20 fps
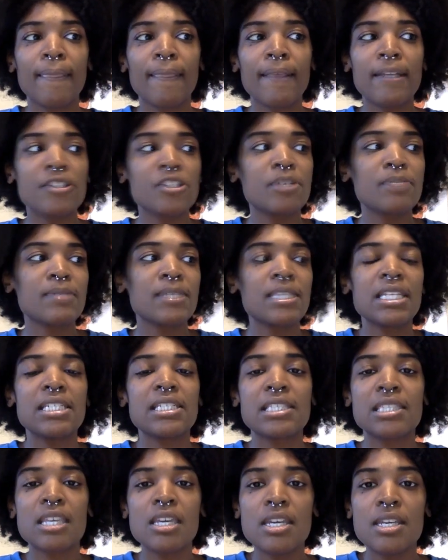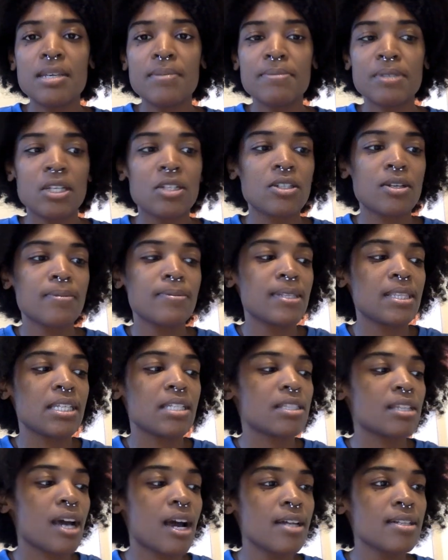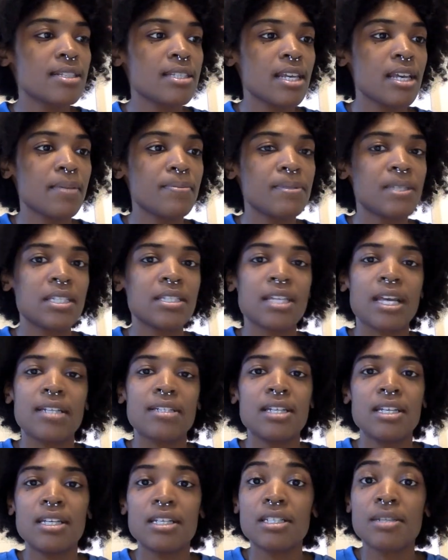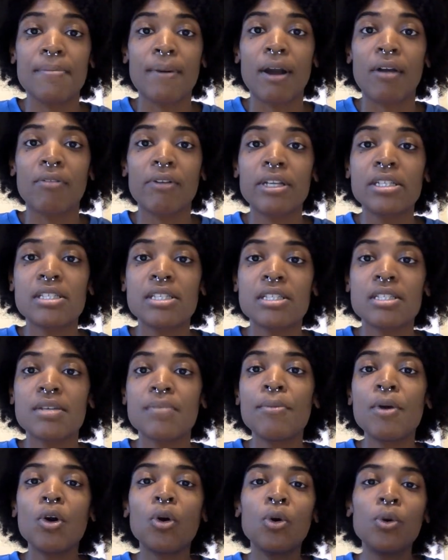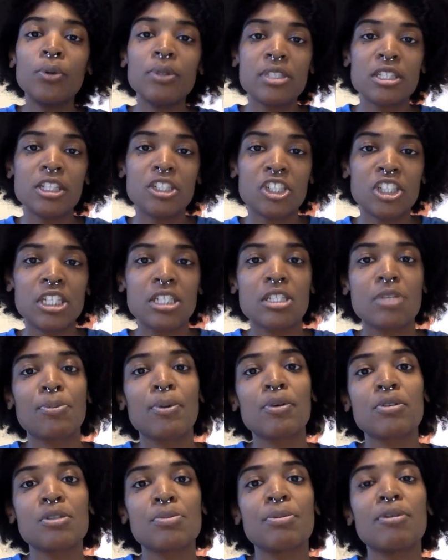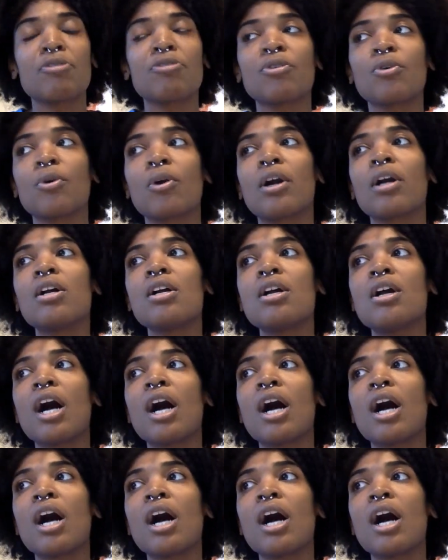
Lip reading: In terms of these themes, in terms of these concepts, these ideas about racism, who is this shit supposed to be for?